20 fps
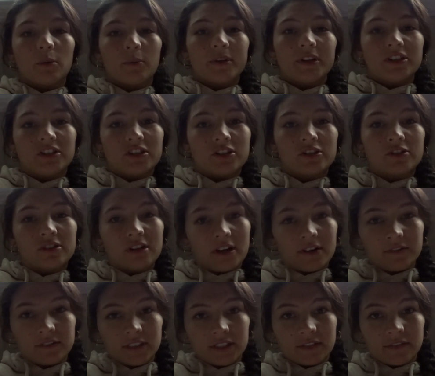we just
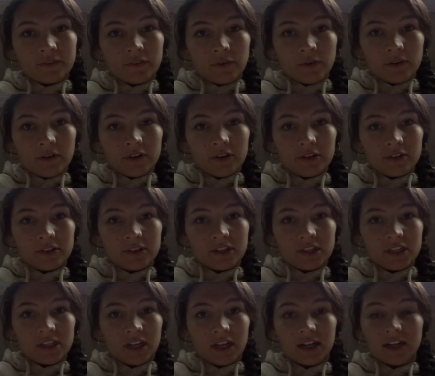traveling for
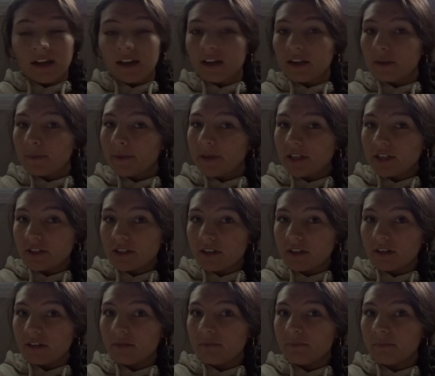the iconic
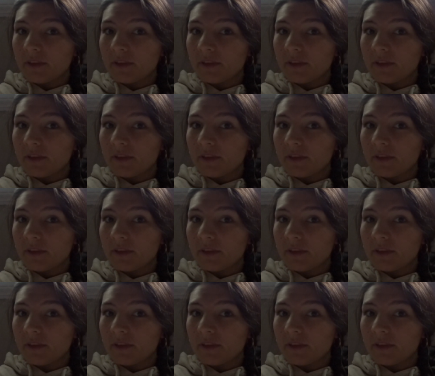picture?